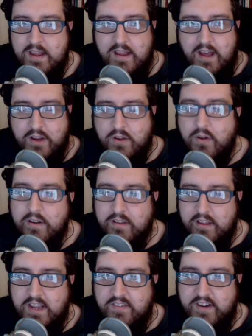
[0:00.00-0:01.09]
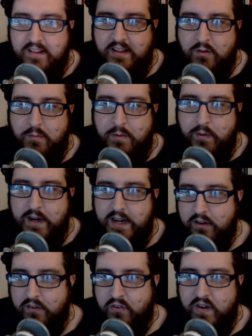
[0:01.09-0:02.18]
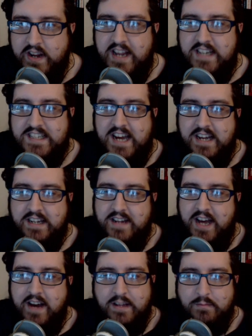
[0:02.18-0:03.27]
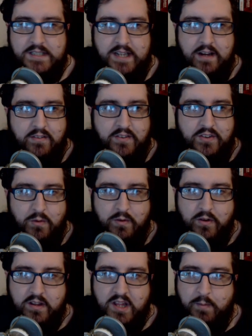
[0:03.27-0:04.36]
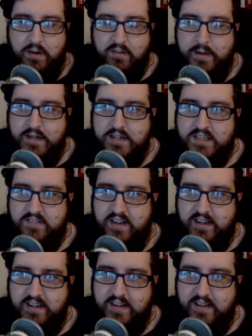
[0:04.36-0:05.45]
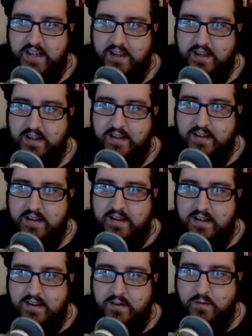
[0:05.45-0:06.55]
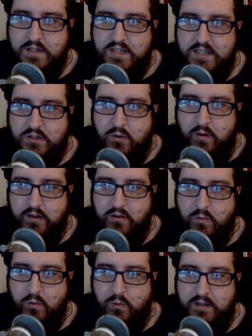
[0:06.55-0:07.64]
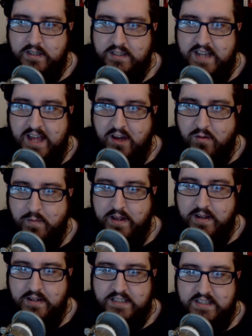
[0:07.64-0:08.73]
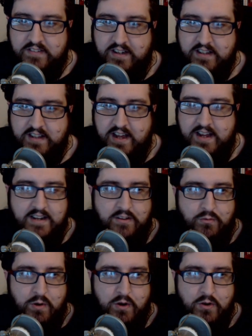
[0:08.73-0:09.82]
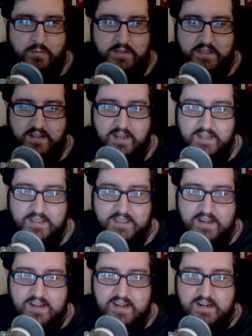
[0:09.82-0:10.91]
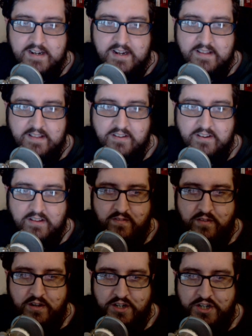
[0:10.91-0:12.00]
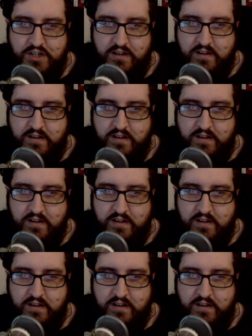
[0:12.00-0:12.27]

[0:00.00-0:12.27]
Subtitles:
couldn't think of anything that would be really good for it is Argandar himself. So we've got a couple of pictures of Argandar here, which is quite cool with his helmet and stuff like that, and his robes and things. And then there's another version